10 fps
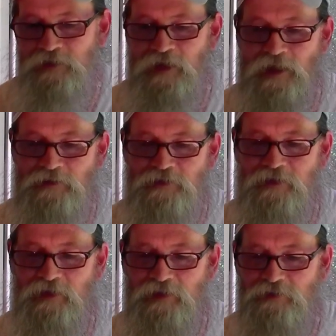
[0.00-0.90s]

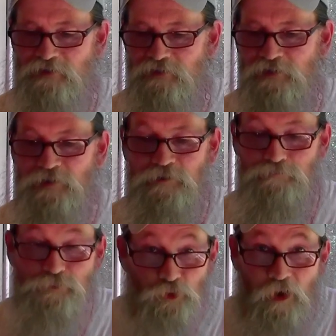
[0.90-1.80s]
content,
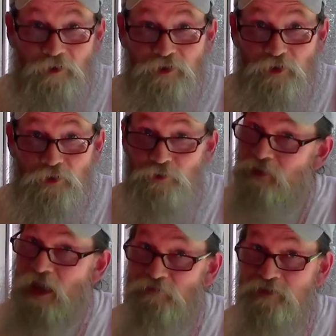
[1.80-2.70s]
drug use,
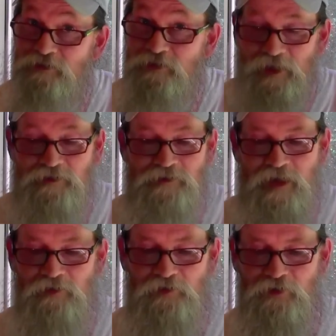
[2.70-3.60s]
obviously that's
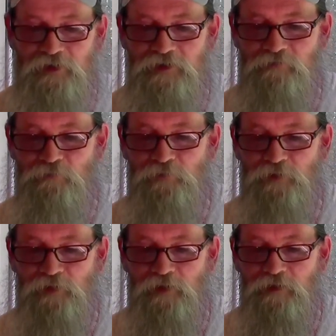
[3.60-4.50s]
not good,
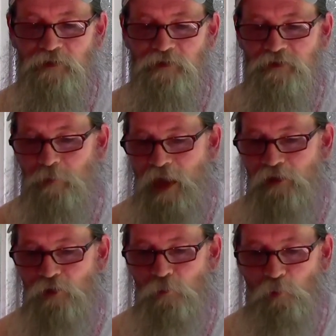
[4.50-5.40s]

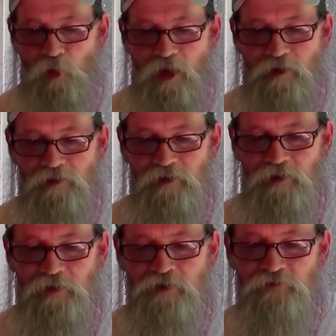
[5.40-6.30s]
tobacco
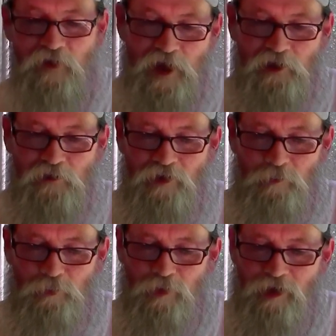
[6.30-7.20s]
products,
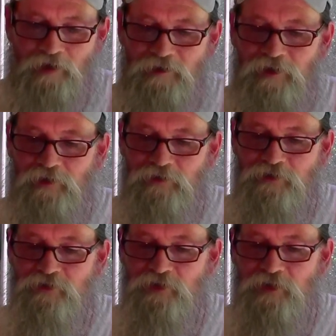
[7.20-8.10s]
firearm
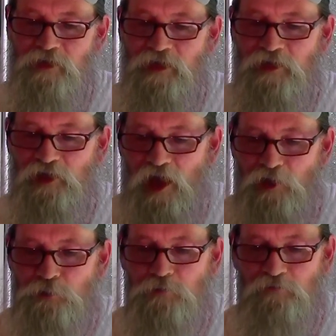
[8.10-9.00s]
products, and
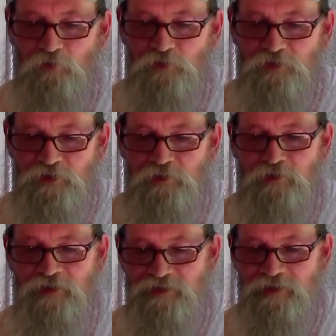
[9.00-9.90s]
controversial
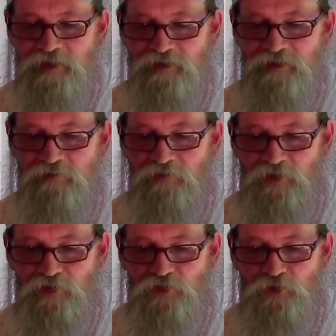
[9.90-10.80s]
and sensitive
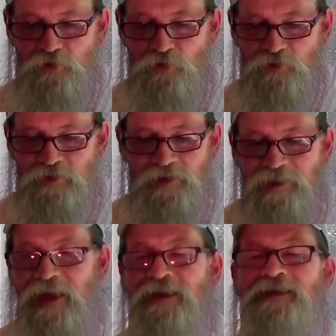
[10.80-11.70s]
issues and
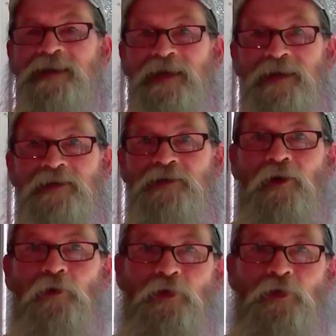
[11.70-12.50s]
things in adult